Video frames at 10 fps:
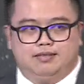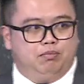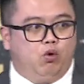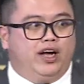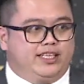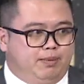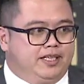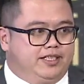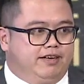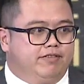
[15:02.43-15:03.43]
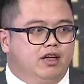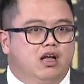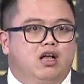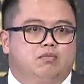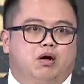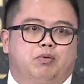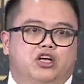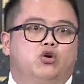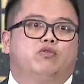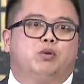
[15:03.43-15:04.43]
more expensive, probably
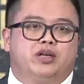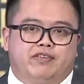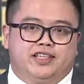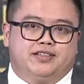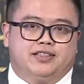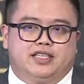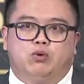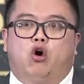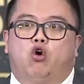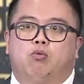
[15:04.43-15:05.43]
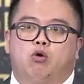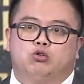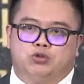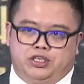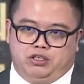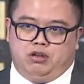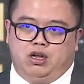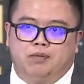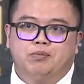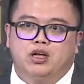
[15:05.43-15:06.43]
global investors, they will hold more US dollar
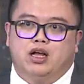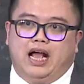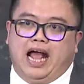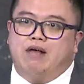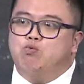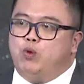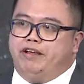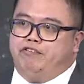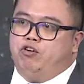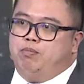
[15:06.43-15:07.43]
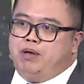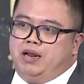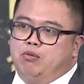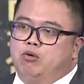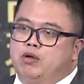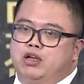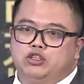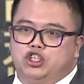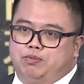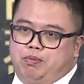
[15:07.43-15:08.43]
and wait for a better moment,
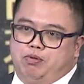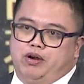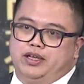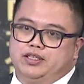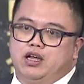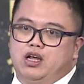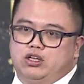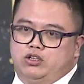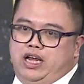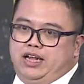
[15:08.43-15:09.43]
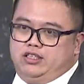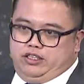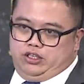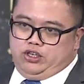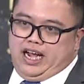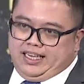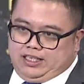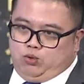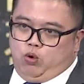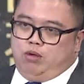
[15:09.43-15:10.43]
cheaper price, to enter into
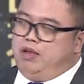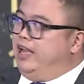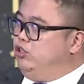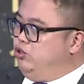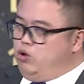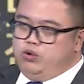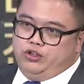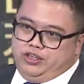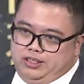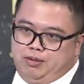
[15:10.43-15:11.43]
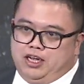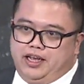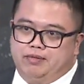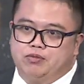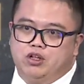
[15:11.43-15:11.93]
asset swap and to go into this market.